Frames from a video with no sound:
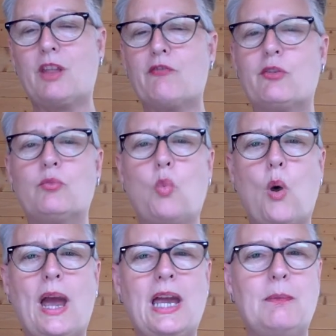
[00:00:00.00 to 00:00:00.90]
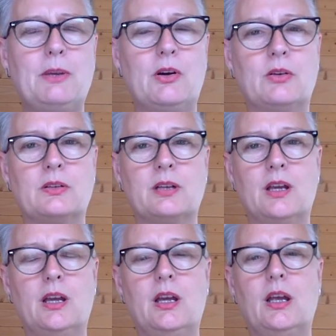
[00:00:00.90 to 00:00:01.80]
from way beyond
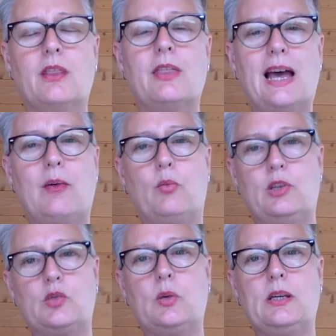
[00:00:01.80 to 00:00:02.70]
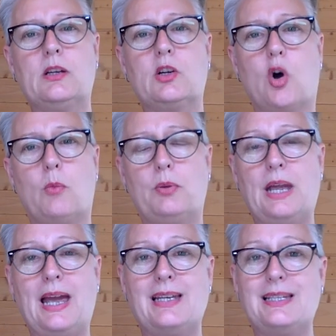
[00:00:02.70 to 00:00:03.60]
that which we can
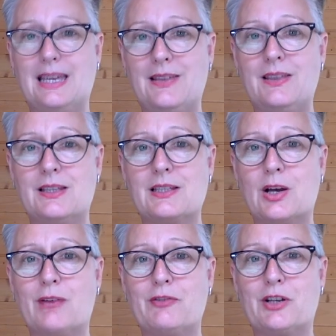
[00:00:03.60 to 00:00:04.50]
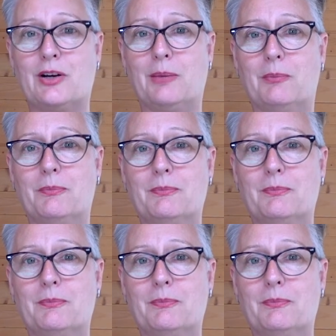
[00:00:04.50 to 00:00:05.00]
comprehend in this lifetime.